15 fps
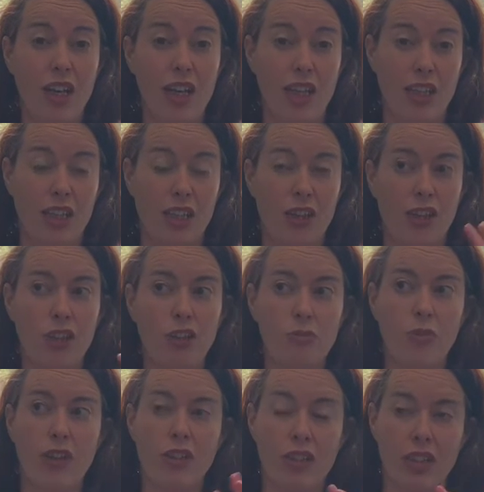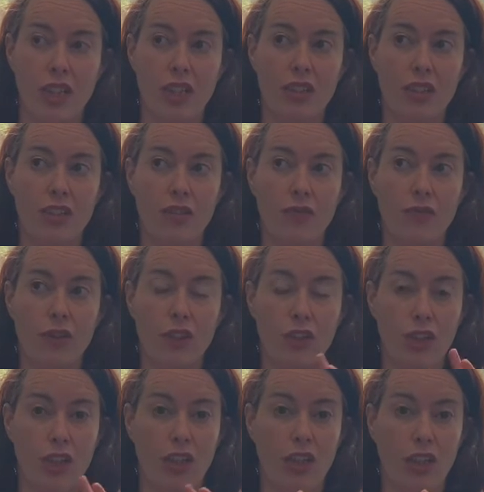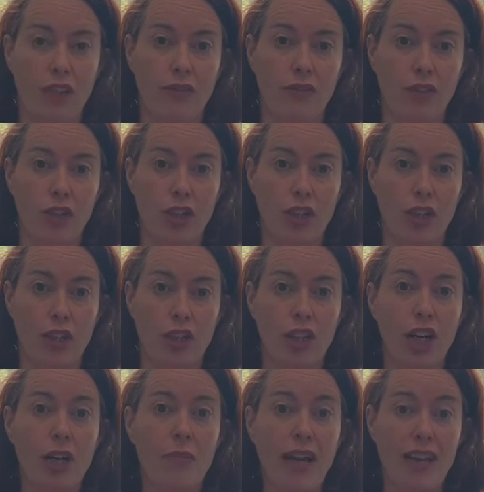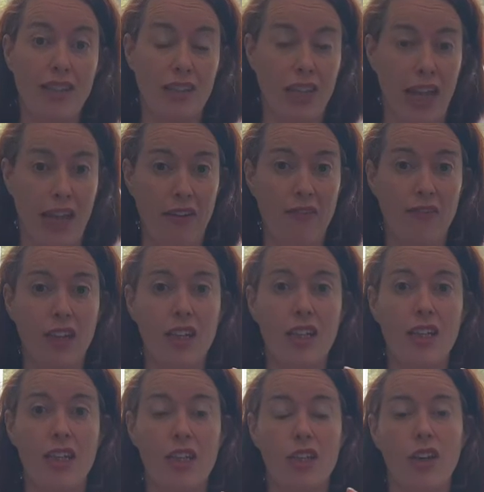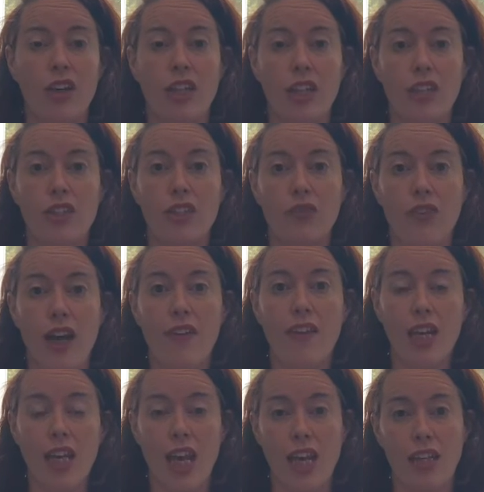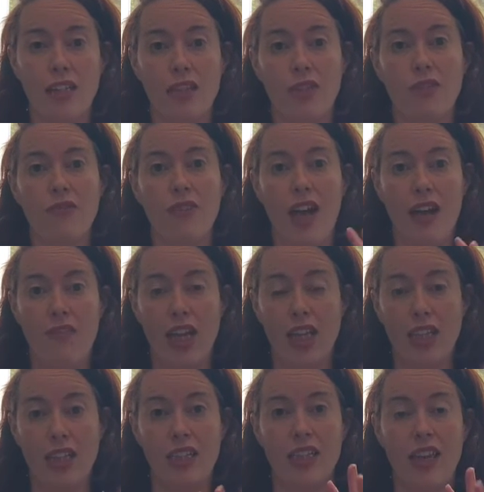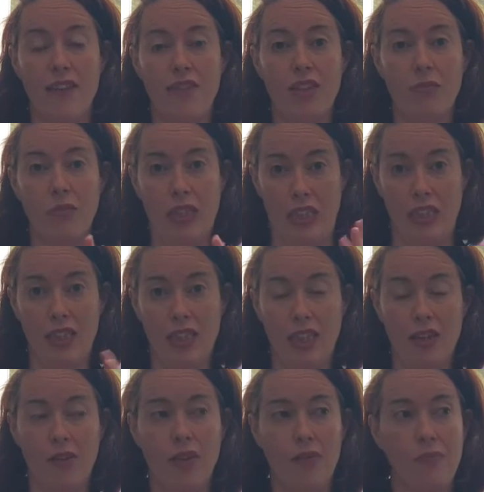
It's a third person version of Jer Jeremiah's life during the years 588 to 587 BC.